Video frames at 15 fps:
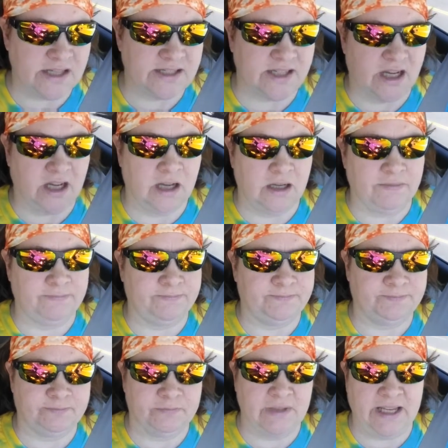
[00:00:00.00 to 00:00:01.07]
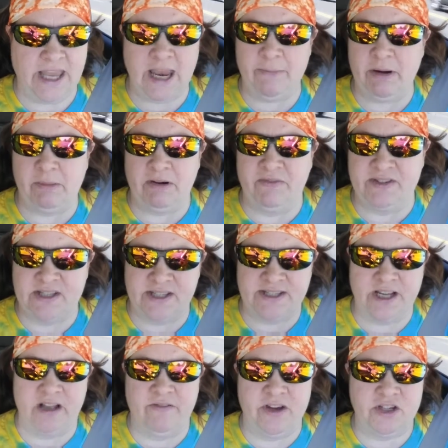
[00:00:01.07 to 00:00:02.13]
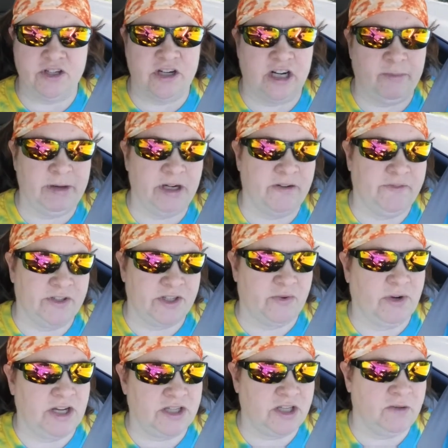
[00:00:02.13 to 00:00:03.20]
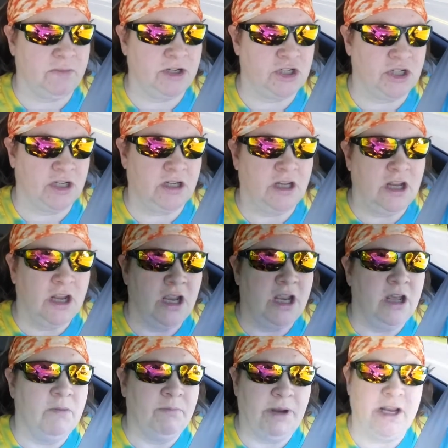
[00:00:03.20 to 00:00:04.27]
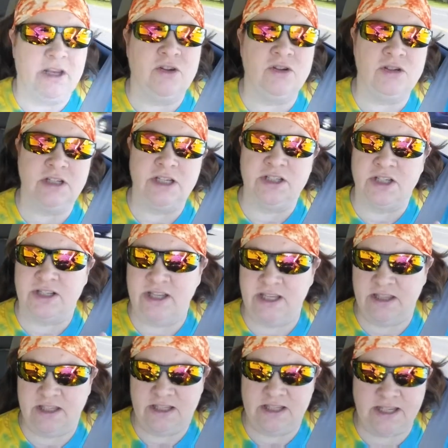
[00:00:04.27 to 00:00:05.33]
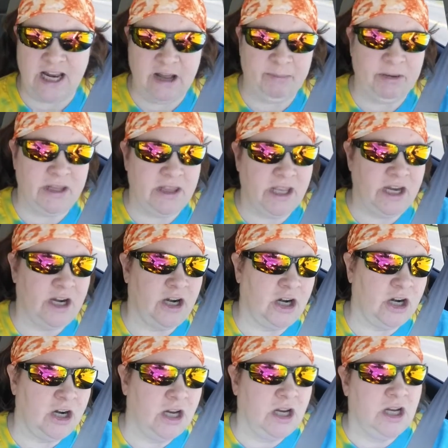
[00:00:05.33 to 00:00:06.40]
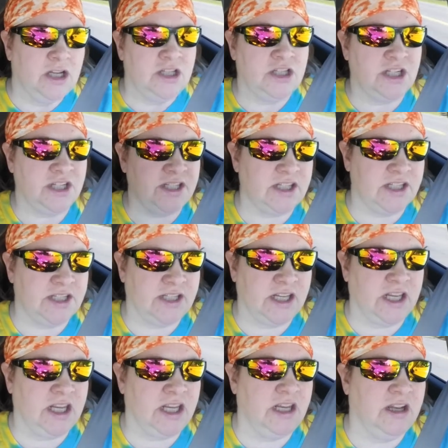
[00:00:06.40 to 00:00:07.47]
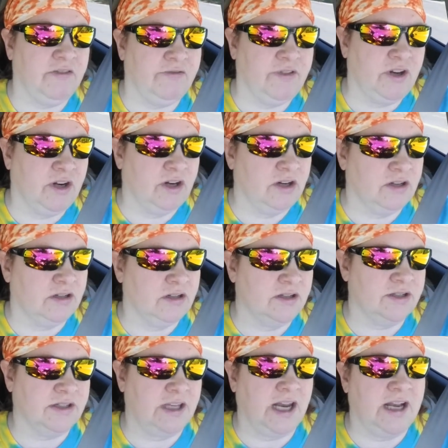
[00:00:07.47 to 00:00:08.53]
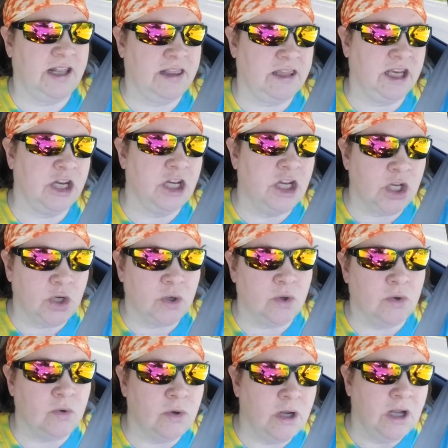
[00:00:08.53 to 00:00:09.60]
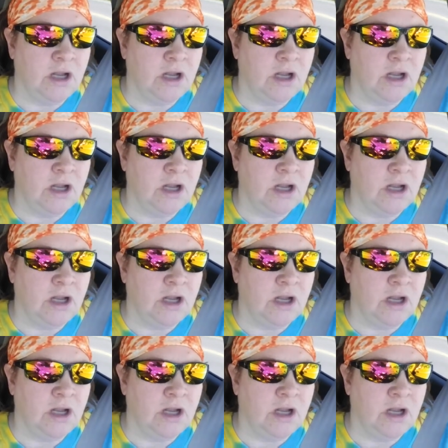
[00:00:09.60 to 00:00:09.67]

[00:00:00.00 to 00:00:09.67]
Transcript: So I can't remember if it's a Salvation Army or if it's a rescue mission, but I usually just like to stop in there just to see if there's anything new.